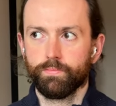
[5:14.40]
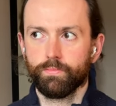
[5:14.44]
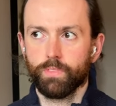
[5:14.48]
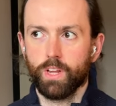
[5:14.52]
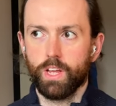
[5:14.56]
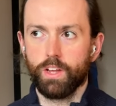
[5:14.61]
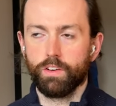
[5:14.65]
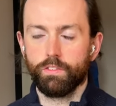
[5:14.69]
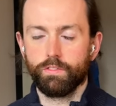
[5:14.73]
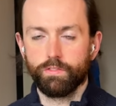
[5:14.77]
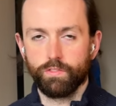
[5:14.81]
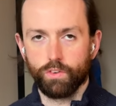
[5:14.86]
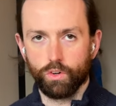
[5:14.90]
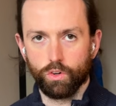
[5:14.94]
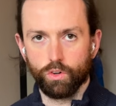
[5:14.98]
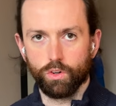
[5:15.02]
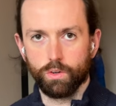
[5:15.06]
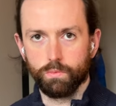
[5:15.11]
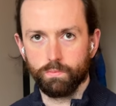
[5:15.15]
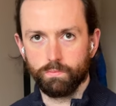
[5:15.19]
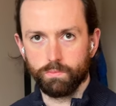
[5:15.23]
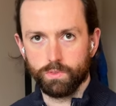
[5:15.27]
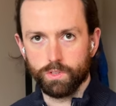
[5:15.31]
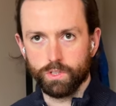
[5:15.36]

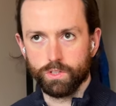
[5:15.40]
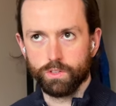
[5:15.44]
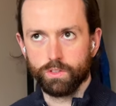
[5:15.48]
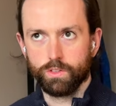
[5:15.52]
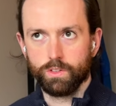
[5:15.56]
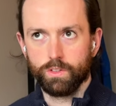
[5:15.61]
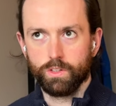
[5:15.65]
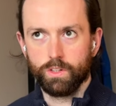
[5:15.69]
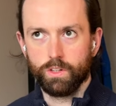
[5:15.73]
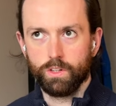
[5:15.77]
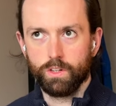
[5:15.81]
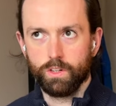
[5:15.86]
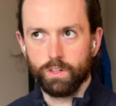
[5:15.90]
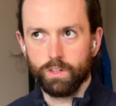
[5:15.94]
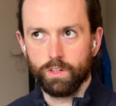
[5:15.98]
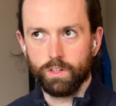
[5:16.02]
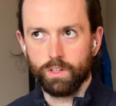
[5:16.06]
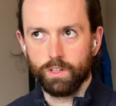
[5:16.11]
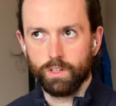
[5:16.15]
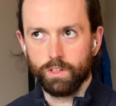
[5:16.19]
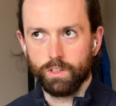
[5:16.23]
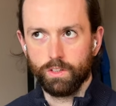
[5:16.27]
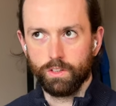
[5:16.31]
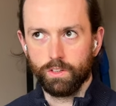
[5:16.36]
informed,
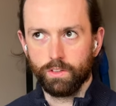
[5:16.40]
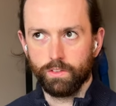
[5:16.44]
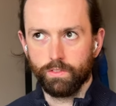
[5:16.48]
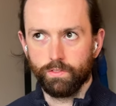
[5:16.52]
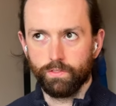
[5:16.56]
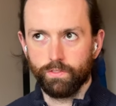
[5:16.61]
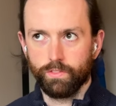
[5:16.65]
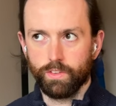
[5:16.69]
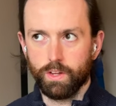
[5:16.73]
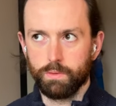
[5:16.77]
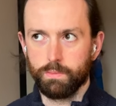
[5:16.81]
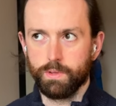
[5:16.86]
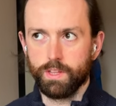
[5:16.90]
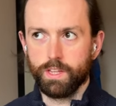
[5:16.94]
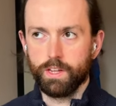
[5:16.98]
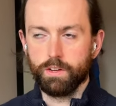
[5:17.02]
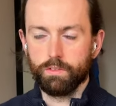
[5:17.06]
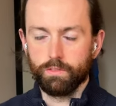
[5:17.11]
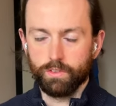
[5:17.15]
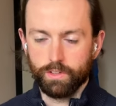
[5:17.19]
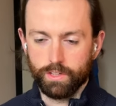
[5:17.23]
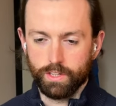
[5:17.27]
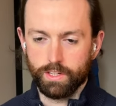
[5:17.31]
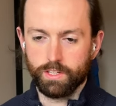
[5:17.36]
I
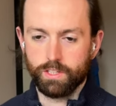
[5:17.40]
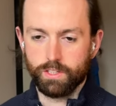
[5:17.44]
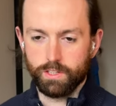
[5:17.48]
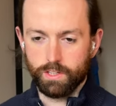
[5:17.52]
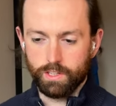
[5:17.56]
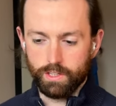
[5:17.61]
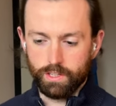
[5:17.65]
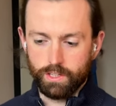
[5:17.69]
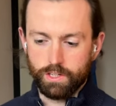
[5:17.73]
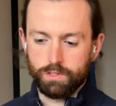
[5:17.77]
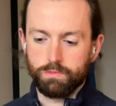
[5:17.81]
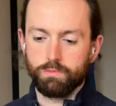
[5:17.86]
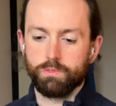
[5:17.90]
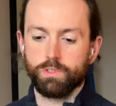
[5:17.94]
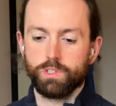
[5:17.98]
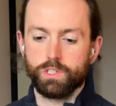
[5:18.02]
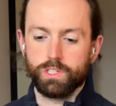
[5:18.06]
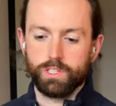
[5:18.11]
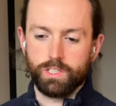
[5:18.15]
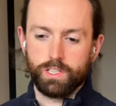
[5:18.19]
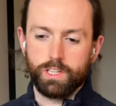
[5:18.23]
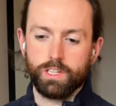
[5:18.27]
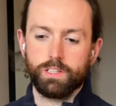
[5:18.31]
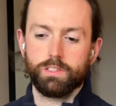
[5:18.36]
mean, this
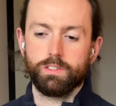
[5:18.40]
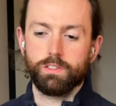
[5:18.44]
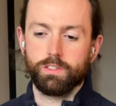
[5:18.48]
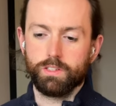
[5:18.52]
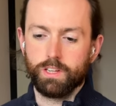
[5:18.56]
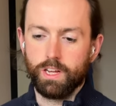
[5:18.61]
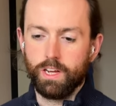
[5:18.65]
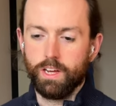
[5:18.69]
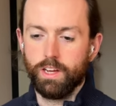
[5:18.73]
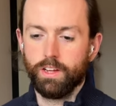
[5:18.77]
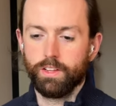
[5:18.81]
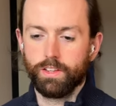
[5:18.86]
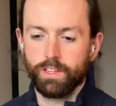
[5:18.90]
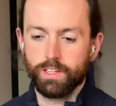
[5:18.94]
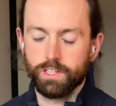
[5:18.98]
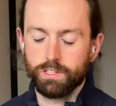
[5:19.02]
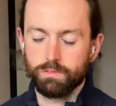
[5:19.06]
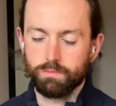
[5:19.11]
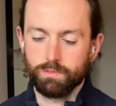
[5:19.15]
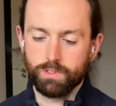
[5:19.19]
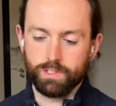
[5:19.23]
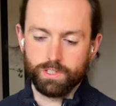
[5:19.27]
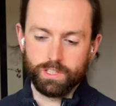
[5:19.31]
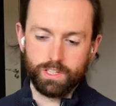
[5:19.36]
was
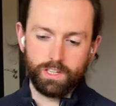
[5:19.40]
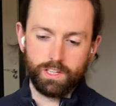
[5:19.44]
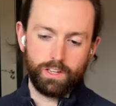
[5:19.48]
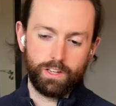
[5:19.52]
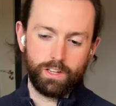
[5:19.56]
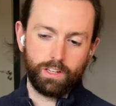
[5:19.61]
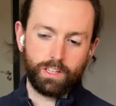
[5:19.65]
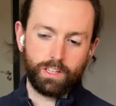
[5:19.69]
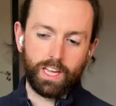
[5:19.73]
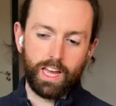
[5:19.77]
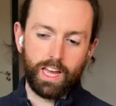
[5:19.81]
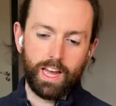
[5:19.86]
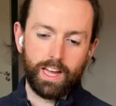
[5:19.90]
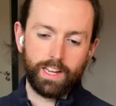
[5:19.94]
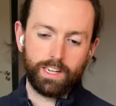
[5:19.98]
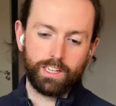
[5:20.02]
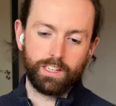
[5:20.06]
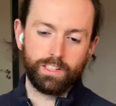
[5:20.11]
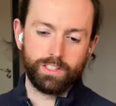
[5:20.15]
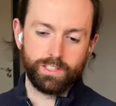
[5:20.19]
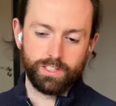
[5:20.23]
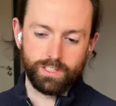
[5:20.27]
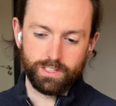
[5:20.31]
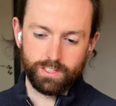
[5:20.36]
the
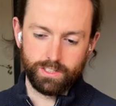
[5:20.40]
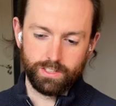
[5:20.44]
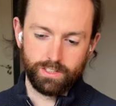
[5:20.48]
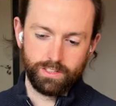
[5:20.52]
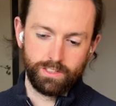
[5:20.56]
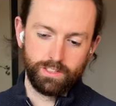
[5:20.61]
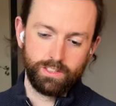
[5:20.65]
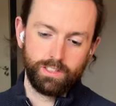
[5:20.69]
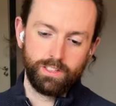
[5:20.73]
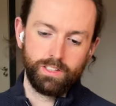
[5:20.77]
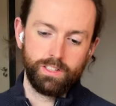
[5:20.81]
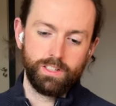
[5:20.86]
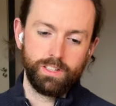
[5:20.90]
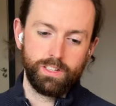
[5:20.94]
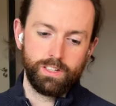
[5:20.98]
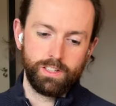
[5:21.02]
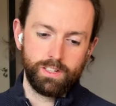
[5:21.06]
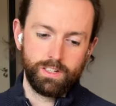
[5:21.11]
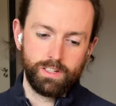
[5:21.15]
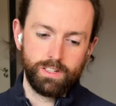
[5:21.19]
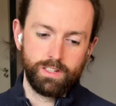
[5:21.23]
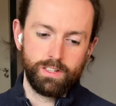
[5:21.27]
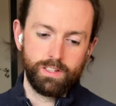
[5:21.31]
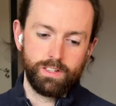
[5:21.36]
catalyst
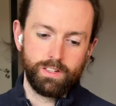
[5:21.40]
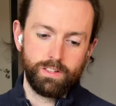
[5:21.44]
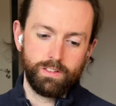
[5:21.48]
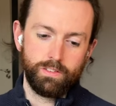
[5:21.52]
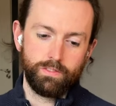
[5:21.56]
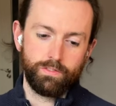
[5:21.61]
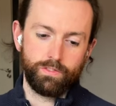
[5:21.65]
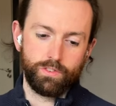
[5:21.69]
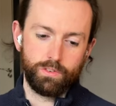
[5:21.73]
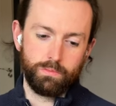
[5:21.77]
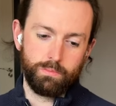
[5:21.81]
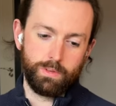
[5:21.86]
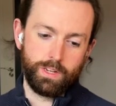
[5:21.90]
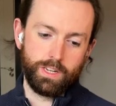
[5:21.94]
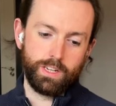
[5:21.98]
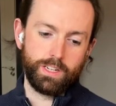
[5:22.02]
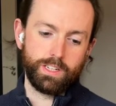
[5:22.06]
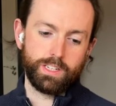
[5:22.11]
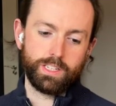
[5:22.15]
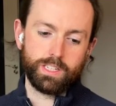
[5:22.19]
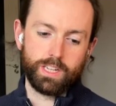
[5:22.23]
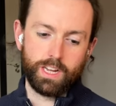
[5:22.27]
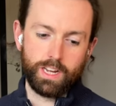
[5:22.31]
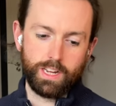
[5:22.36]
for me
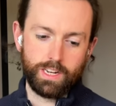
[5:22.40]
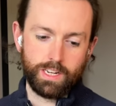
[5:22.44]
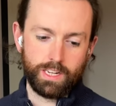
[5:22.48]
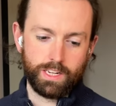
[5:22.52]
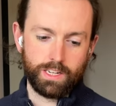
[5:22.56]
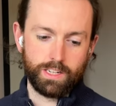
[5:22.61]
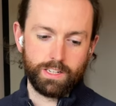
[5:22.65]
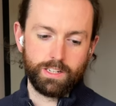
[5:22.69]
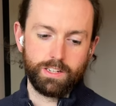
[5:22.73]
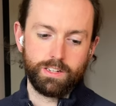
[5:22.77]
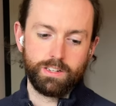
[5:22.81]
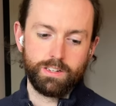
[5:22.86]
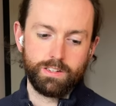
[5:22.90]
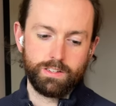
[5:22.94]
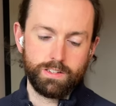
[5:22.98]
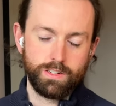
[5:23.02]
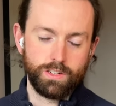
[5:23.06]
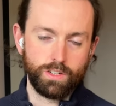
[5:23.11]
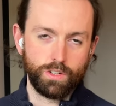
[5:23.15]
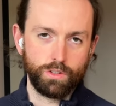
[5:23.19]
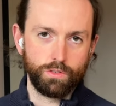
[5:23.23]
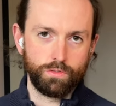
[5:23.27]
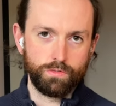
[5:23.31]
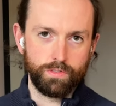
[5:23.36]
deciding to
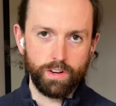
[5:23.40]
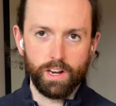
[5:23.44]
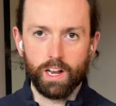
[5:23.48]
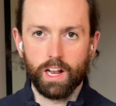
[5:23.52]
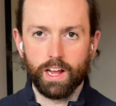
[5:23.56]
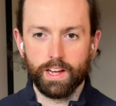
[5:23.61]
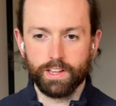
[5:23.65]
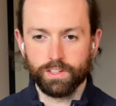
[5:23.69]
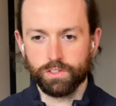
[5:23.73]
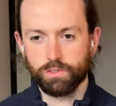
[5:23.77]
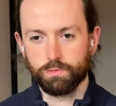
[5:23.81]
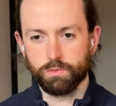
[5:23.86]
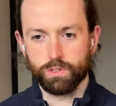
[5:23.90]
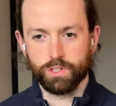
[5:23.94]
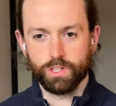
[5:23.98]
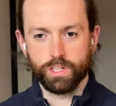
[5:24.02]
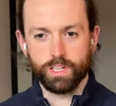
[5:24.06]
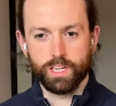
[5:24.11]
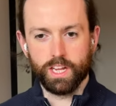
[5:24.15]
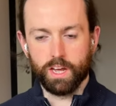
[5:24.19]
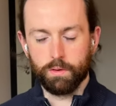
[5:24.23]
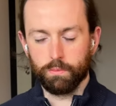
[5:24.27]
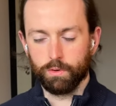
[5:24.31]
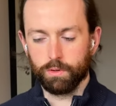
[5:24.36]
go freelance, which
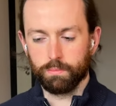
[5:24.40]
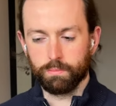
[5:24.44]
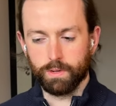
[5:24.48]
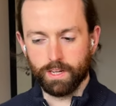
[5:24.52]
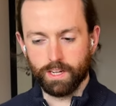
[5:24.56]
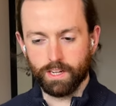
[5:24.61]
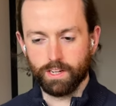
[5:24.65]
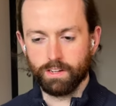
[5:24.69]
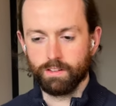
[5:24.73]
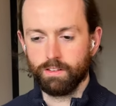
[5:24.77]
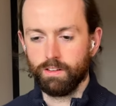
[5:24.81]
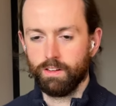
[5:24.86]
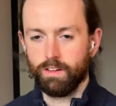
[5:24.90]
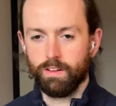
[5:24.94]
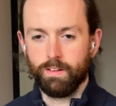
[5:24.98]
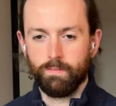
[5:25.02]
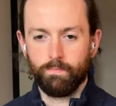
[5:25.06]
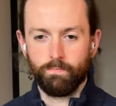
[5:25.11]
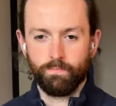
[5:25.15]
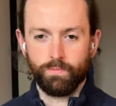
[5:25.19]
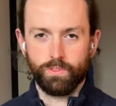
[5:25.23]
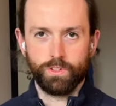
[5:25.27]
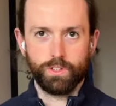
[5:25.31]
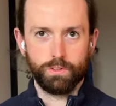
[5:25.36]
enabled me
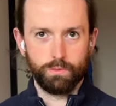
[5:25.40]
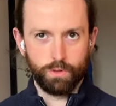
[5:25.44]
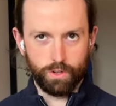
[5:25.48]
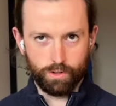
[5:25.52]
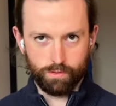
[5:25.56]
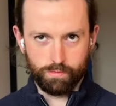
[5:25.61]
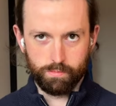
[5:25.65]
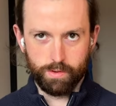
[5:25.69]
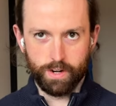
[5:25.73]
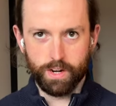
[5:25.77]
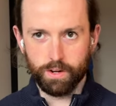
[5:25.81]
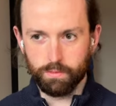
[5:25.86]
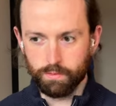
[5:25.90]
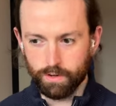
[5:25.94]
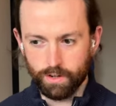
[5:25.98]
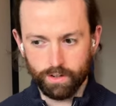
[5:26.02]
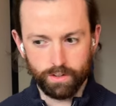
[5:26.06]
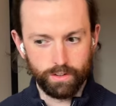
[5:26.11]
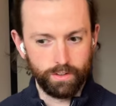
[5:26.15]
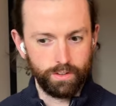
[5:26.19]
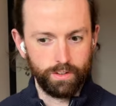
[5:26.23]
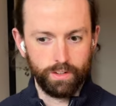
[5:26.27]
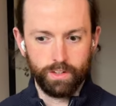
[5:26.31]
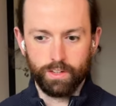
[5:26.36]
to work from anywhere,